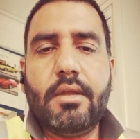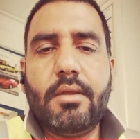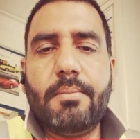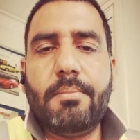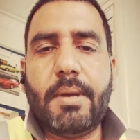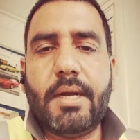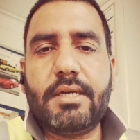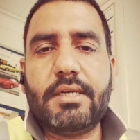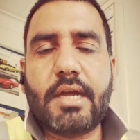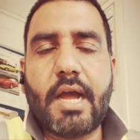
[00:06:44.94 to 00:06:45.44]

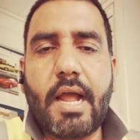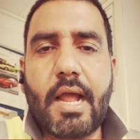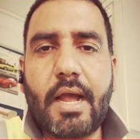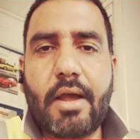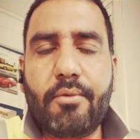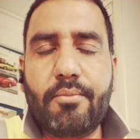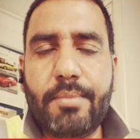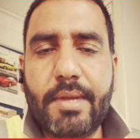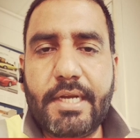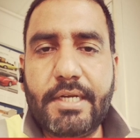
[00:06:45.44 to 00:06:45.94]
but I
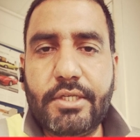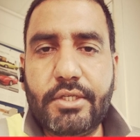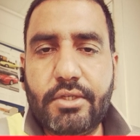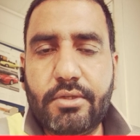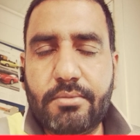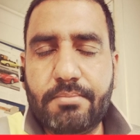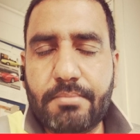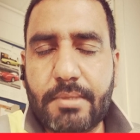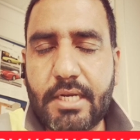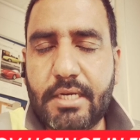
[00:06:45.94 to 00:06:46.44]
have
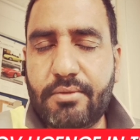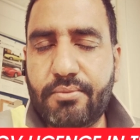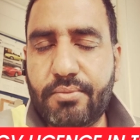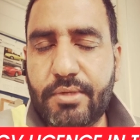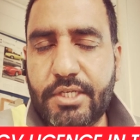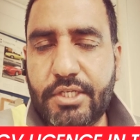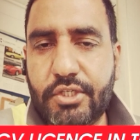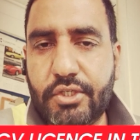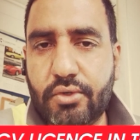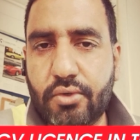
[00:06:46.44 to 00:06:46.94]
made
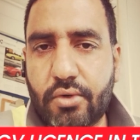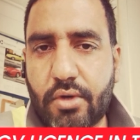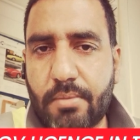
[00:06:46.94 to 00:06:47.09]
video